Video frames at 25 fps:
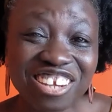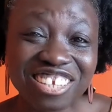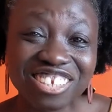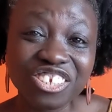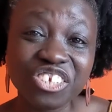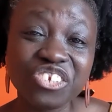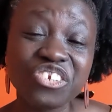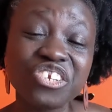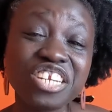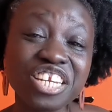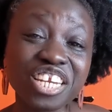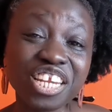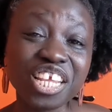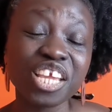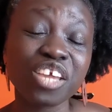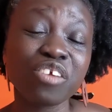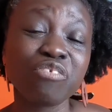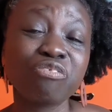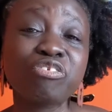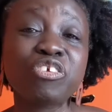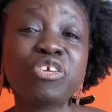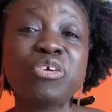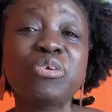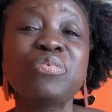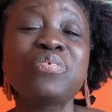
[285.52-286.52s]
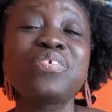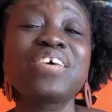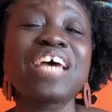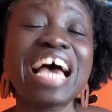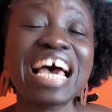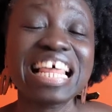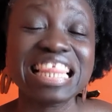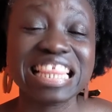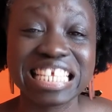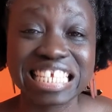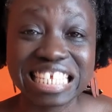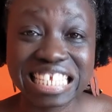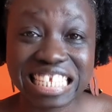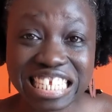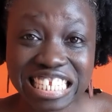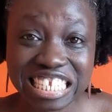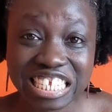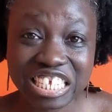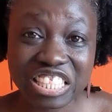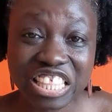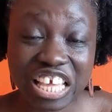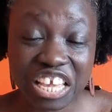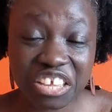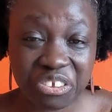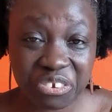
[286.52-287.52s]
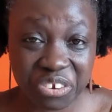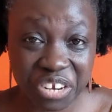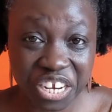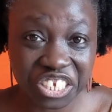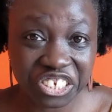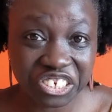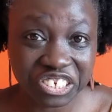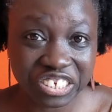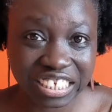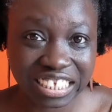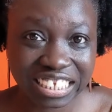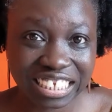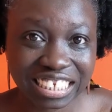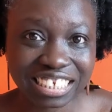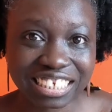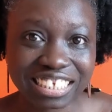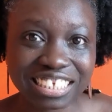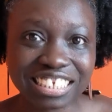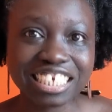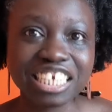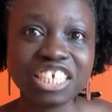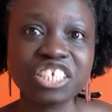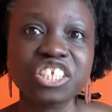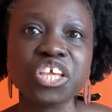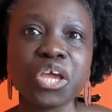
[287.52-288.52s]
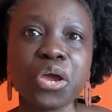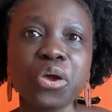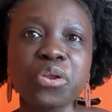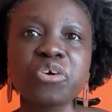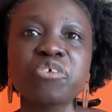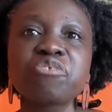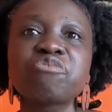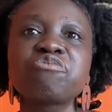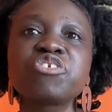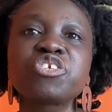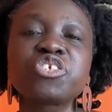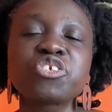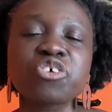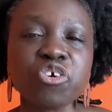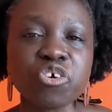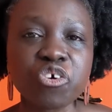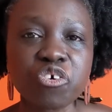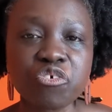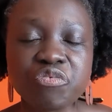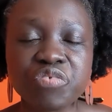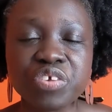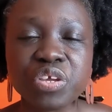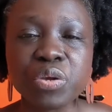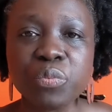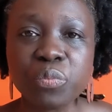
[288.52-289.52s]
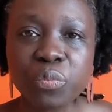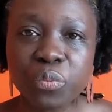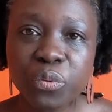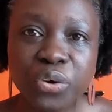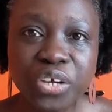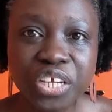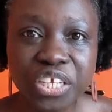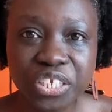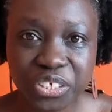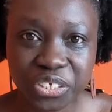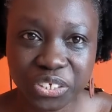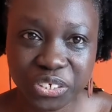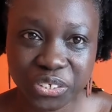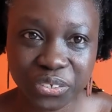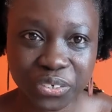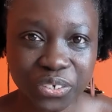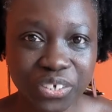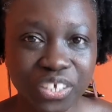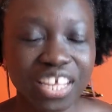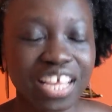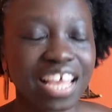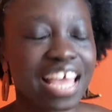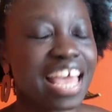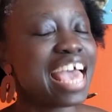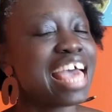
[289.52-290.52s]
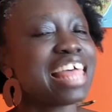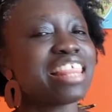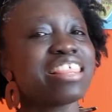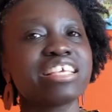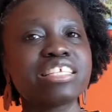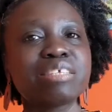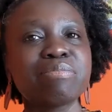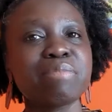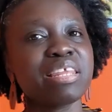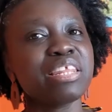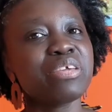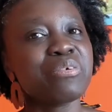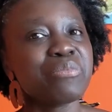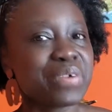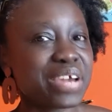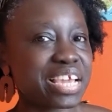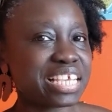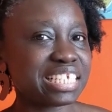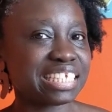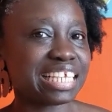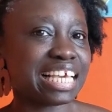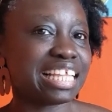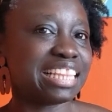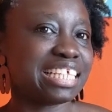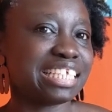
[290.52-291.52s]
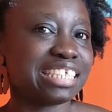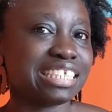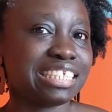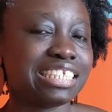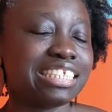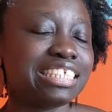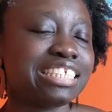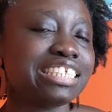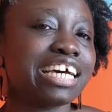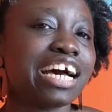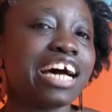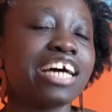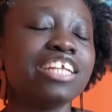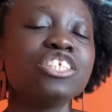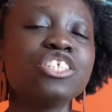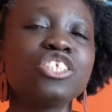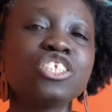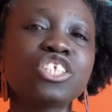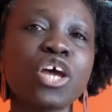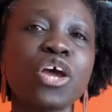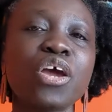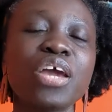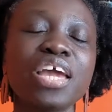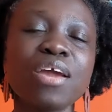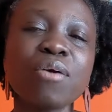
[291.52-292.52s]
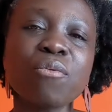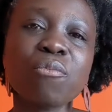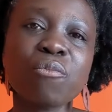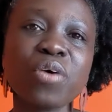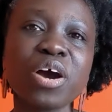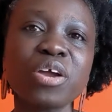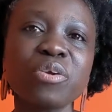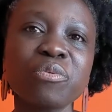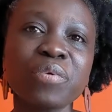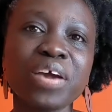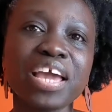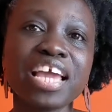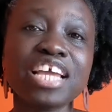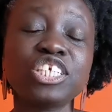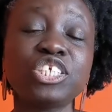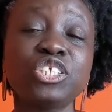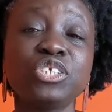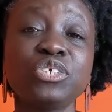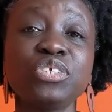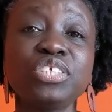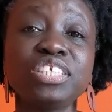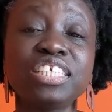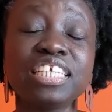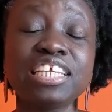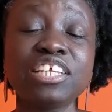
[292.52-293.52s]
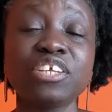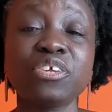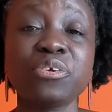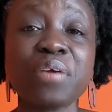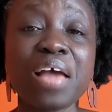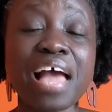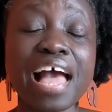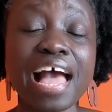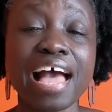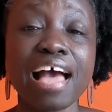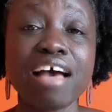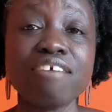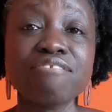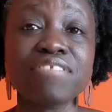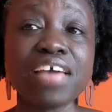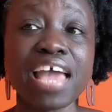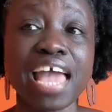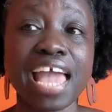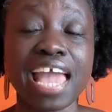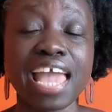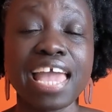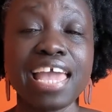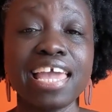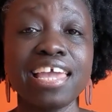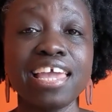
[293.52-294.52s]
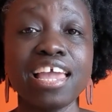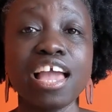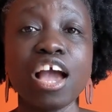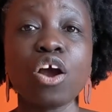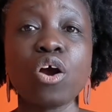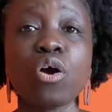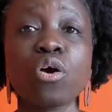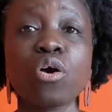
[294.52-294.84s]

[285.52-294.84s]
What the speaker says: unique view at the city that you're interested in is going on a photography walking tour. There's many ways that this is done. So in one way is usually you have a